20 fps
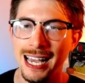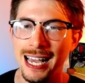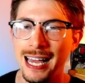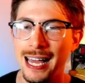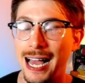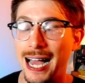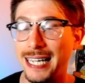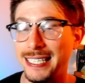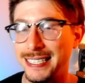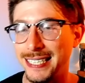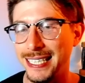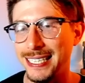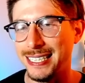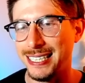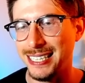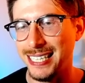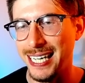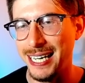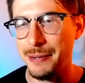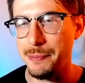I did
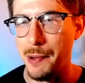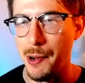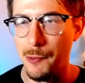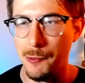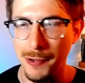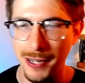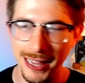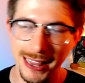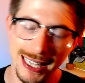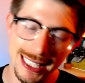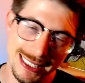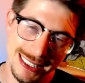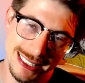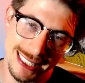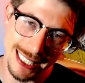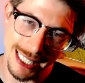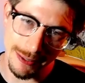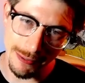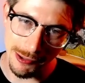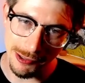climb with this
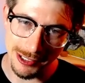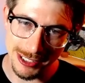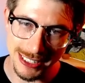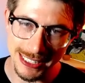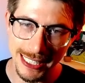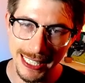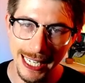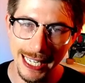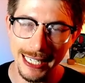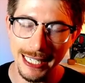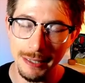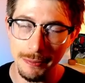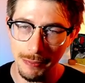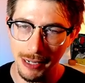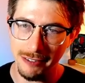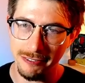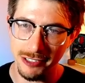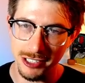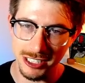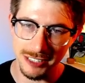team, I will say that, in my
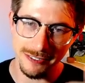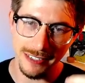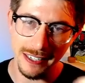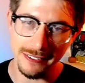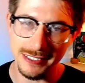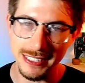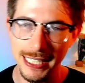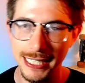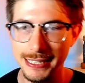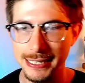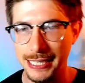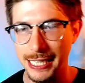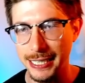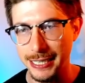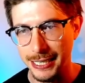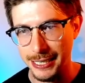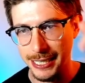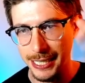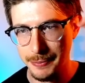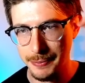first 5 sets. I
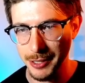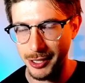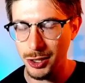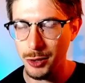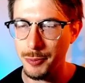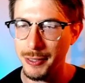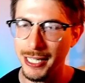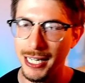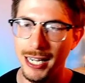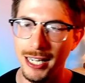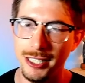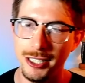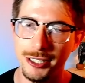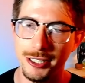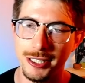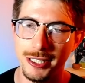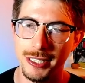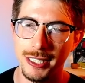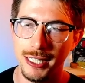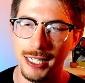climbed a little bit
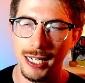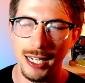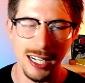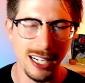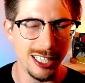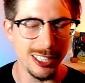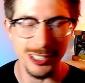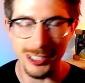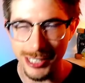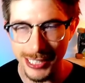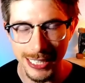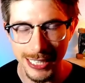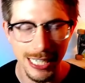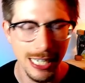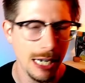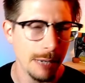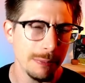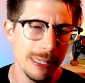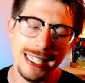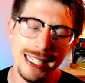under 100,
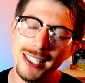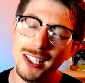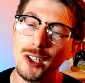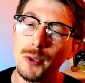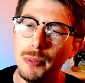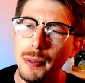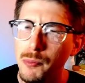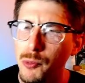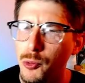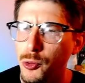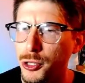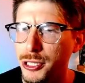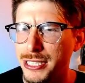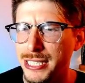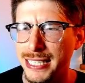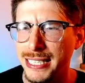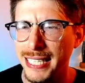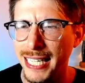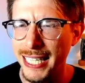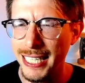played a little bit more
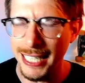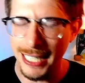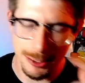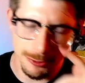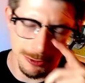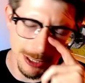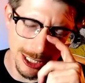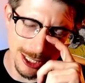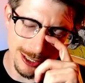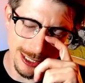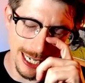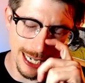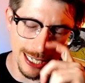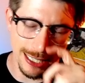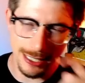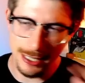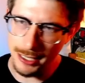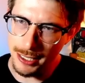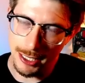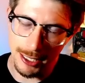today as well,
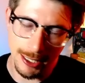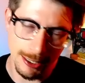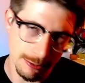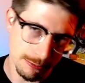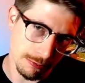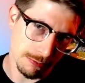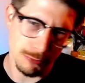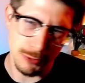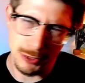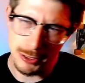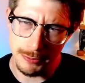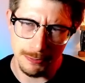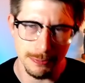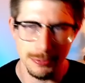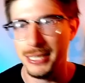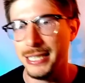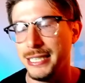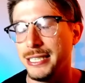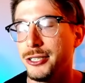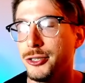and I was
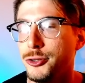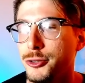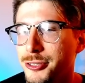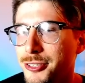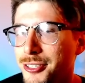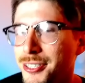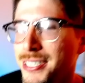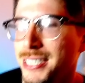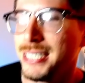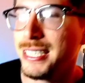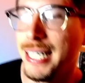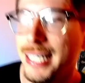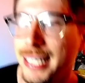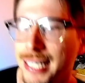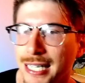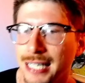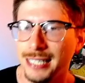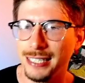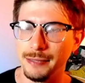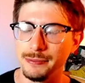pretty neutral on the day,
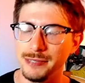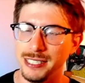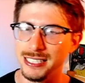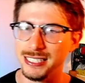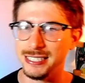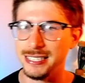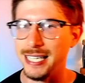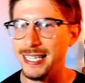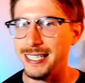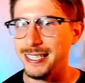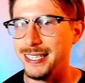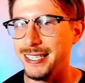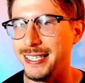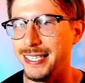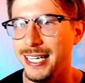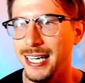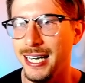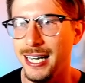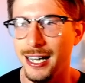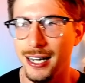climbed just slightly.
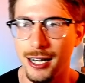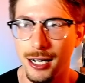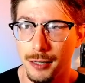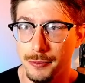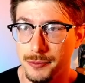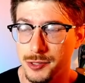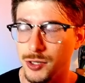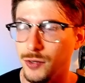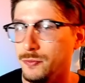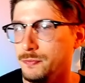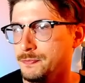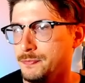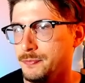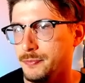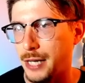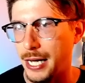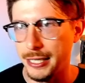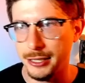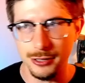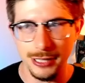So
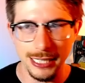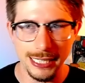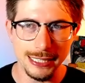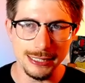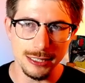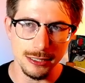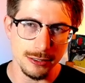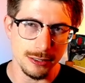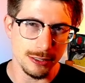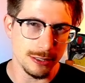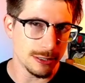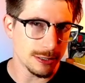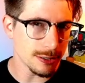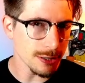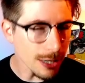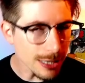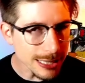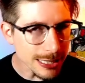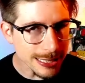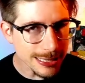I do think it's a
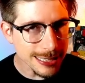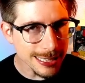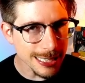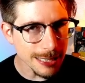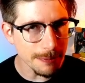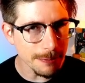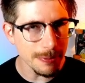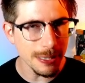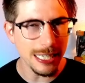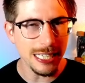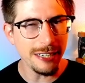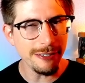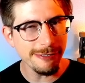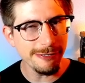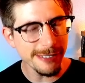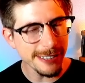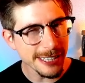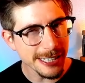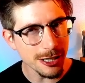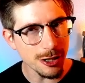solid team,
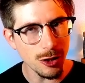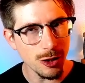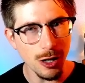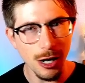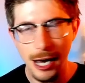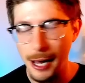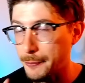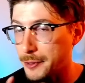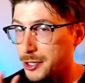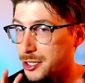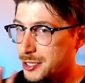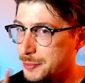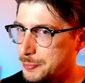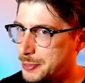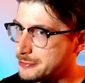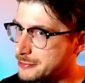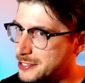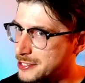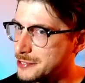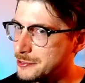even though I'm going to be
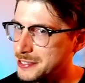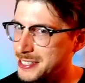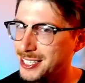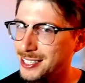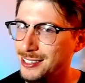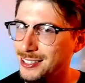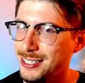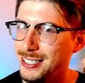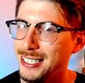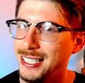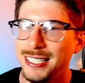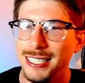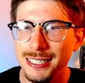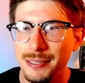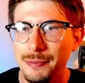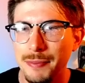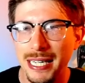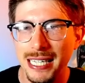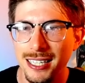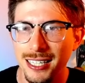real with y'all, it doesn't
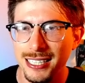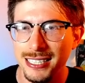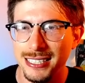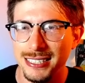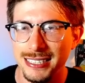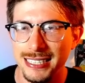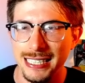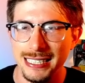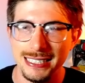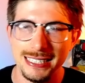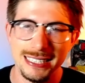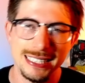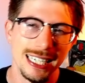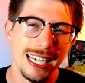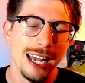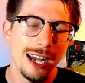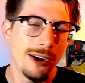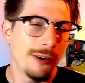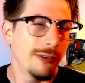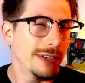make a lot of sense.
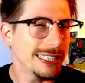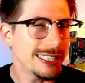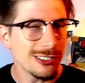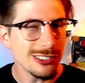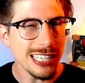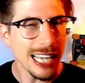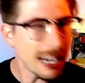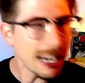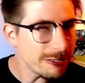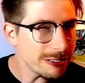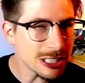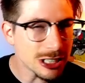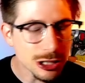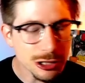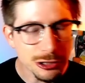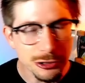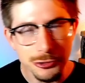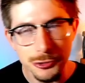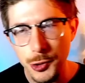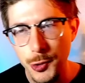We don't have a
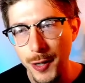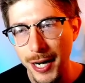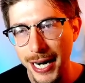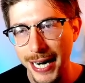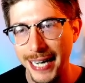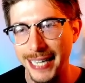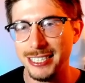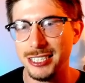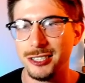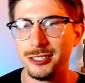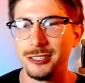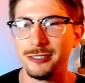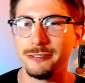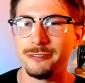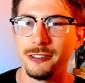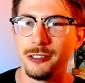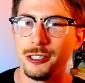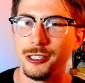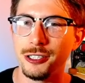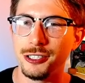true answer
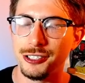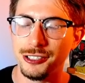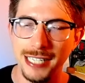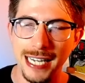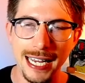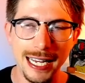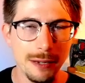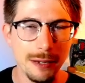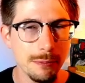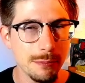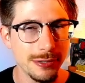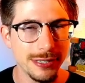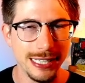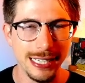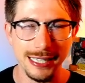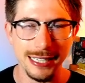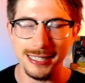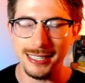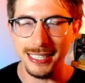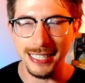for Dragon
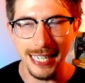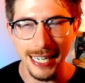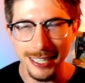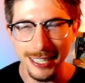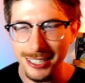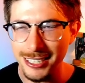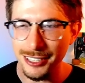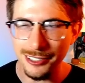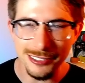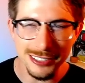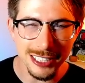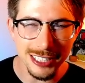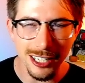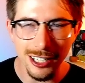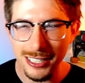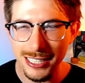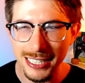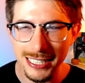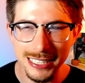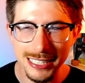Breath Gyarados
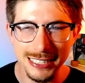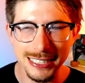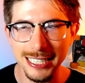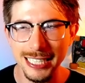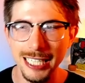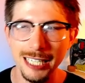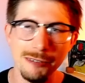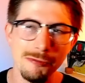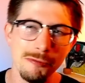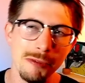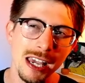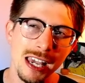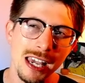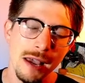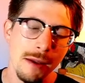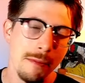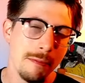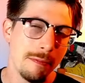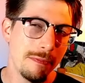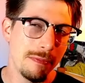on this team,
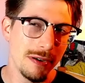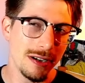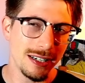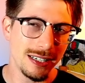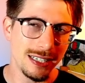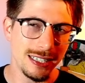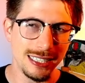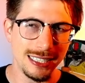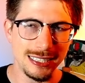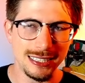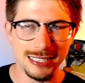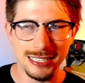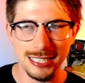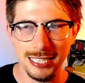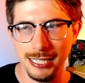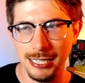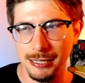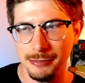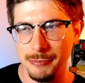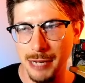but
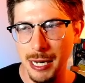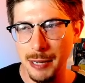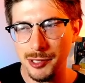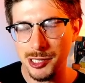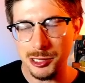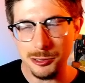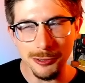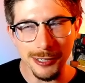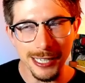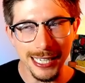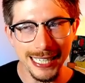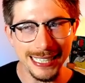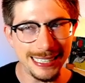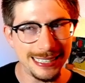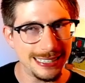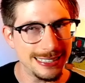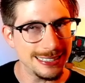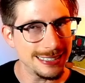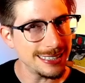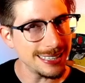
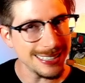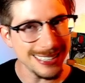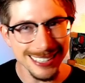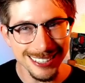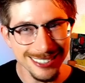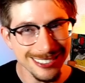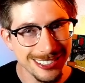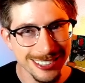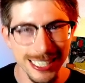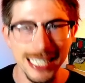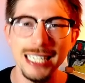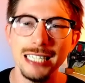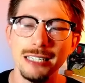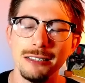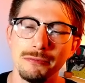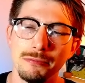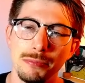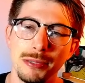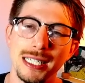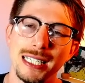Mamoswine doesn't do great,
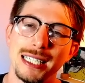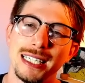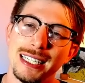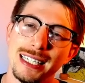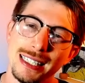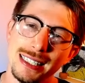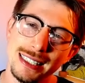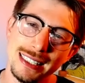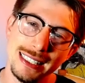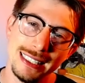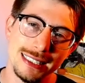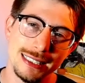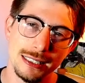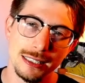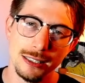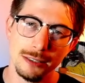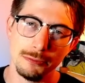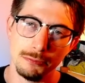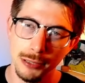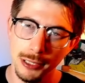but it can at least
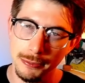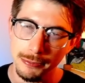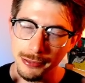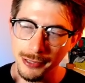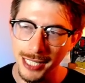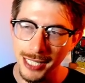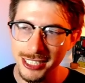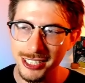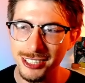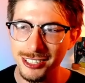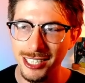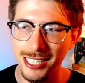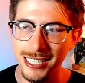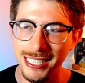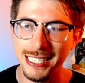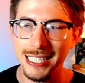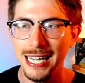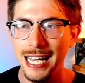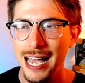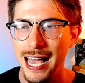put pressure on
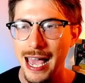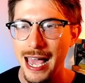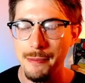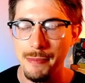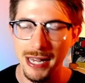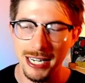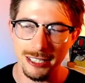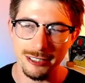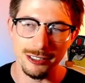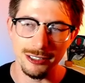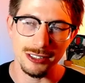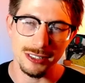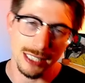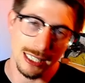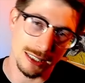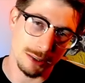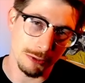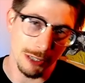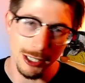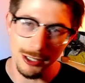it, and Metagross
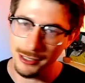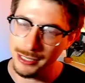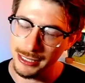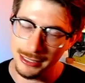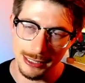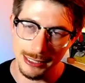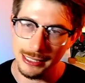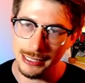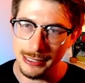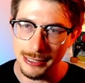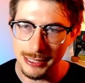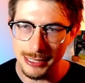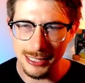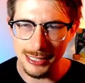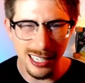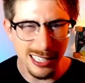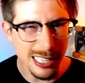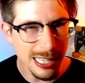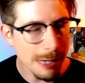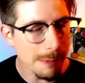as well. It's
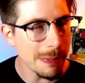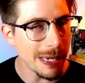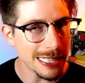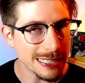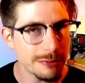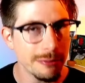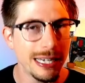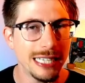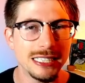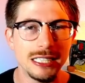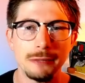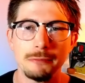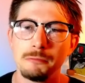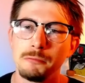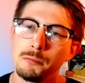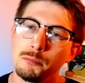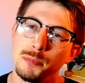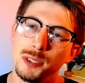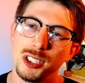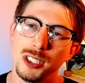not the best matchup,
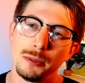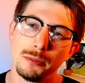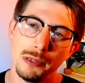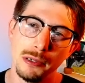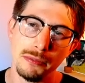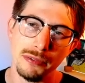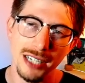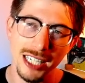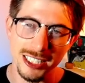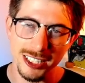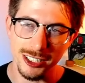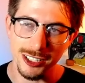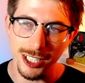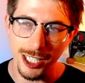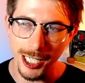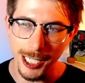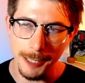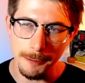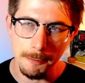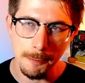but you can put pressure
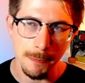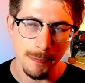on it.